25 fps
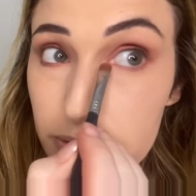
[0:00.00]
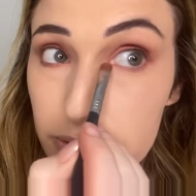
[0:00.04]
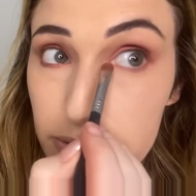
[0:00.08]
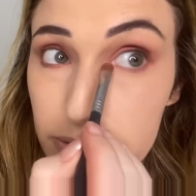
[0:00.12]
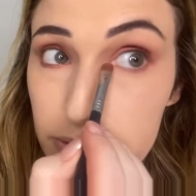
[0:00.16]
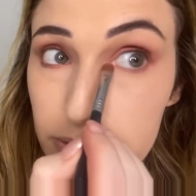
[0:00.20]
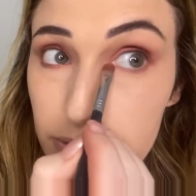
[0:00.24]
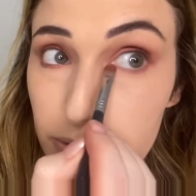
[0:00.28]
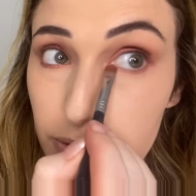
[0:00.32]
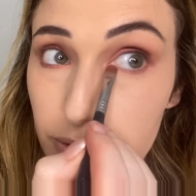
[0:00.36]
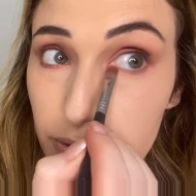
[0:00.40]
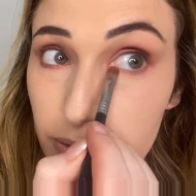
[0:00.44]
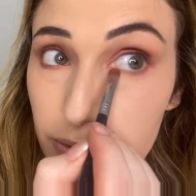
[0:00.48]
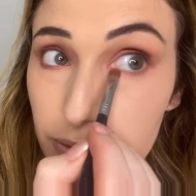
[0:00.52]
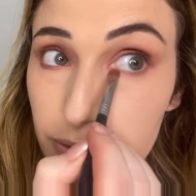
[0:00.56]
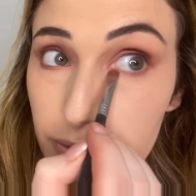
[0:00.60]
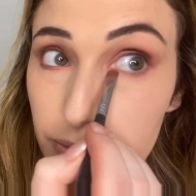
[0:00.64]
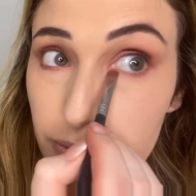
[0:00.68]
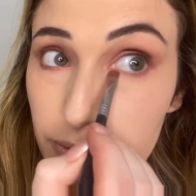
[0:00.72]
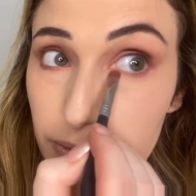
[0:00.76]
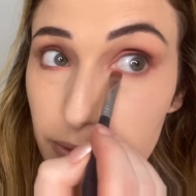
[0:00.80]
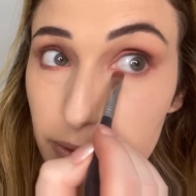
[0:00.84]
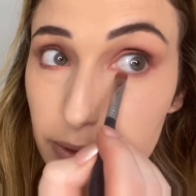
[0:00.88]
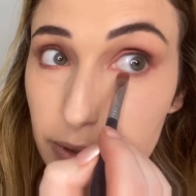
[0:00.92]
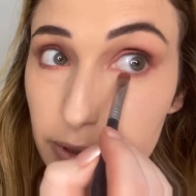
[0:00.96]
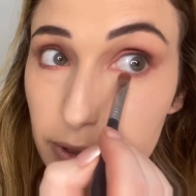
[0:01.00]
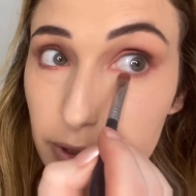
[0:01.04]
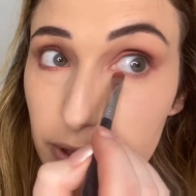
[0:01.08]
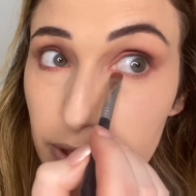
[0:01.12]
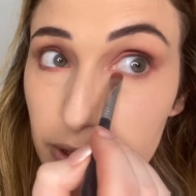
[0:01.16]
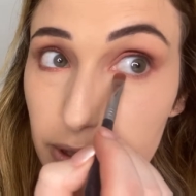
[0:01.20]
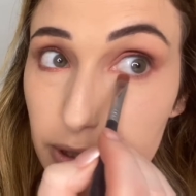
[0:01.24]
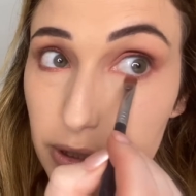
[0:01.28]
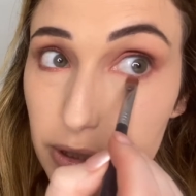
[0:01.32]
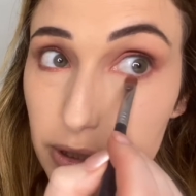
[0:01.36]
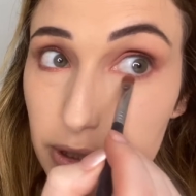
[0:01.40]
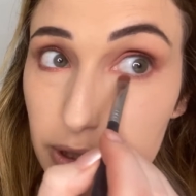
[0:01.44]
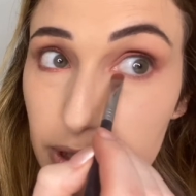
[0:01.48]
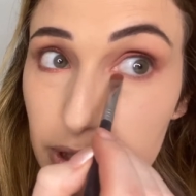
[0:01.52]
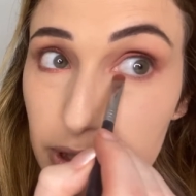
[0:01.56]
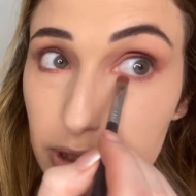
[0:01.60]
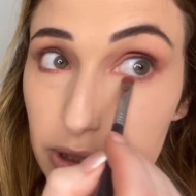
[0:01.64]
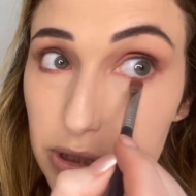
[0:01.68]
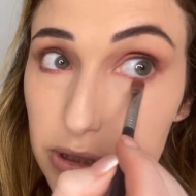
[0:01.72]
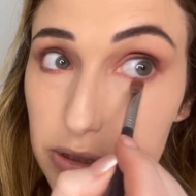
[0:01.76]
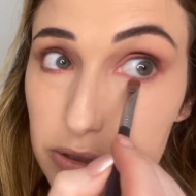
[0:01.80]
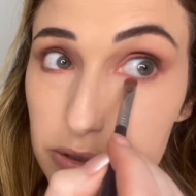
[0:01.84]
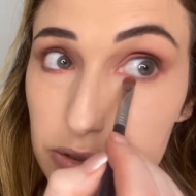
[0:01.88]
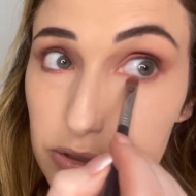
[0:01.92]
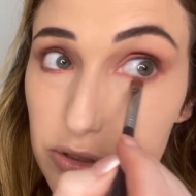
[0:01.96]
So I think that
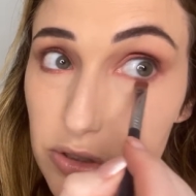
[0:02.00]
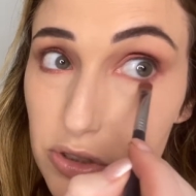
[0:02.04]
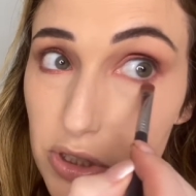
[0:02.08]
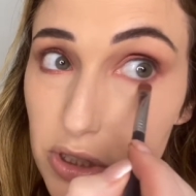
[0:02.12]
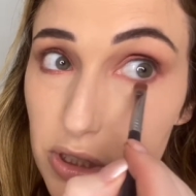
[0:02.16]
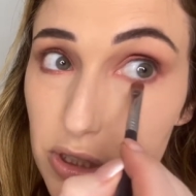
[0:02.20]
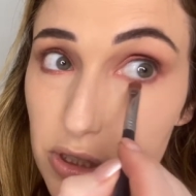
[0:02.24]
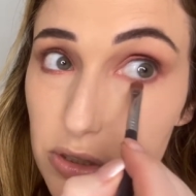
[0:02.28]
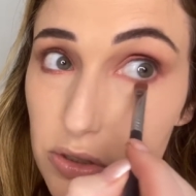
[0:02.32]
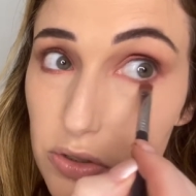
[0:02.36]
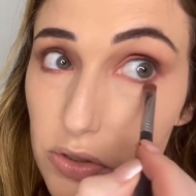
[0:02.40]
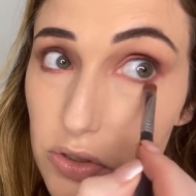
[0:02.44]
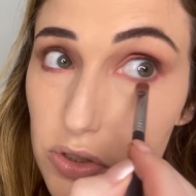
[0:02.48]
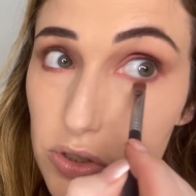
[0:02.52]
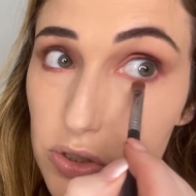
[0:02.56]
needs to change.